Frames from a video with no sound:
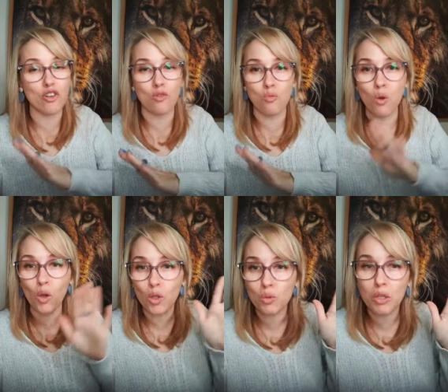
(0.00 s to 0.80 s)
There are no
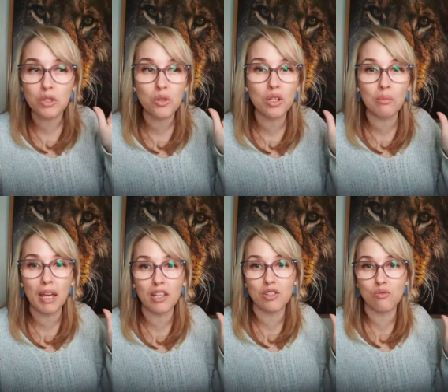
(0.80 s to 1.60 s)
works we do
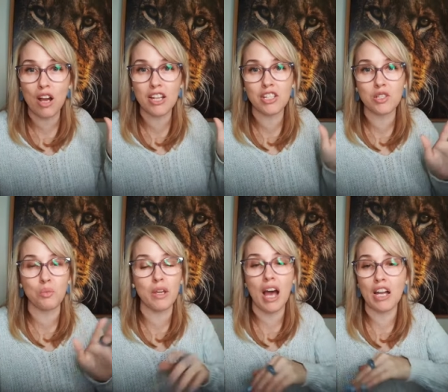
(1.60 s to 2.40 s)
that make us
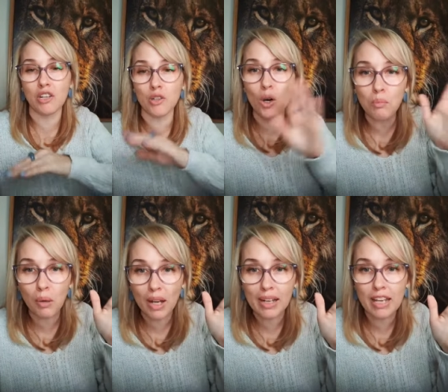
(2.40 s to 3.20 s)
righteous. We are
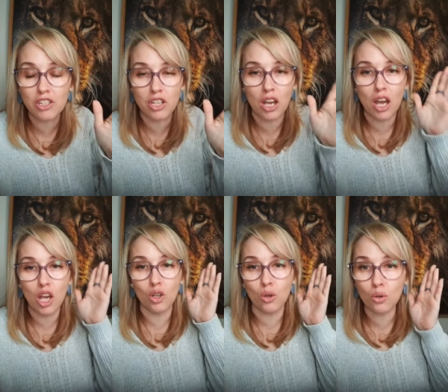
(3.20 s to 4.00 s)
not by
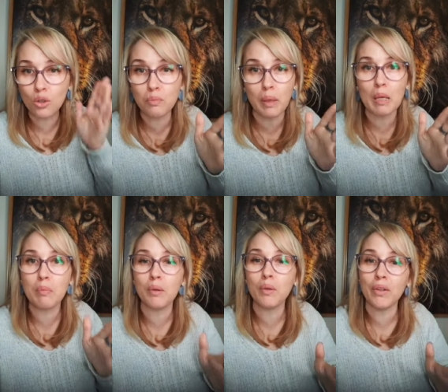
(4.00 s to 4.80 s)
nature good
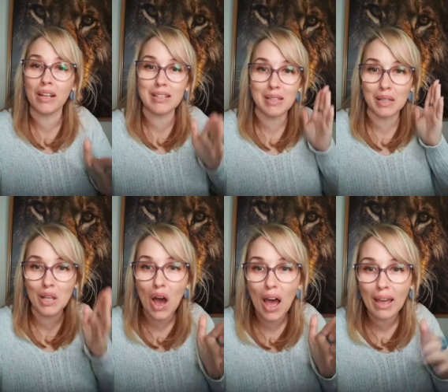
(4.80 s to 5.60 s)
people. That is a